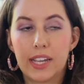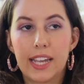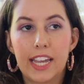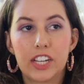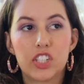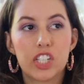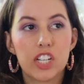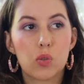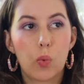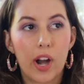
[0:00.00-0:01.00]
and
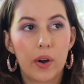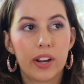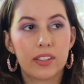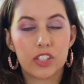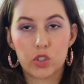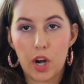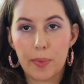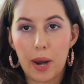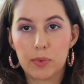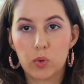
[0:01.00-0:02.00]
she's wearing the stripe
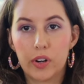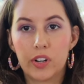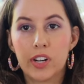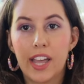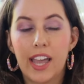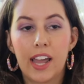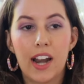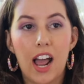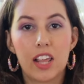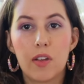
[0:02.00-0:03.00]
hype sweater and
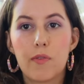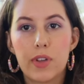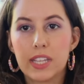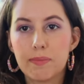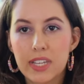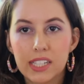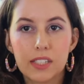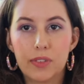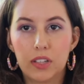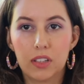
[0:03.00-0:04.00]
I immediately
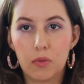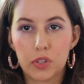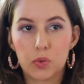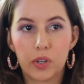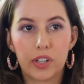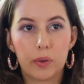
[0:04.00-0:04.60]
fell in love with the sweater.